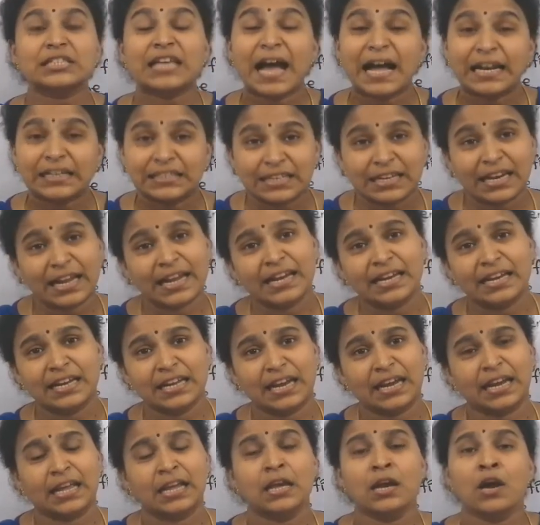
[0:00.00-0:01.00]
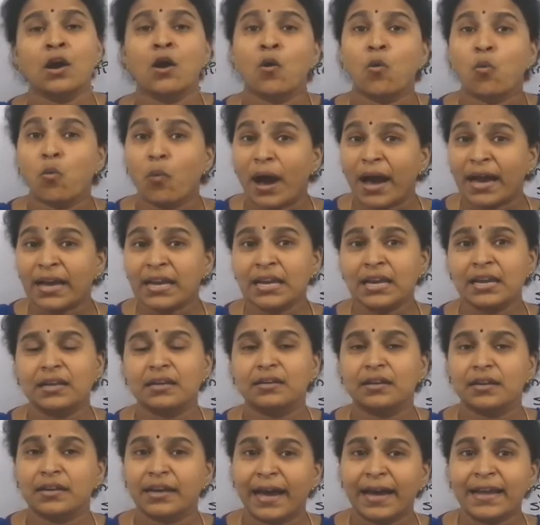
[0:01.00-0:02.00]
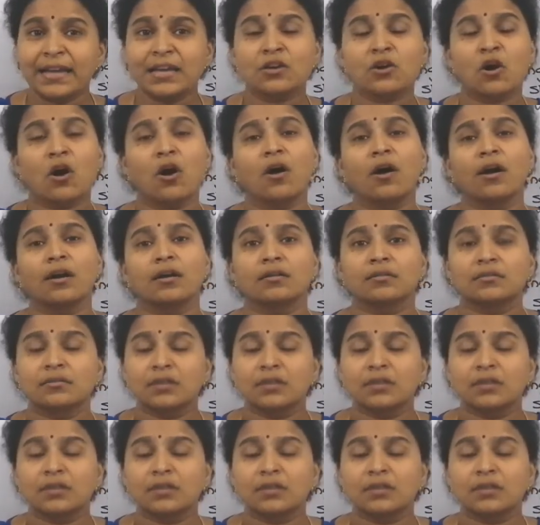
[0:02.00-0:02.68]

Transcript: Satellite DNA. Why did I call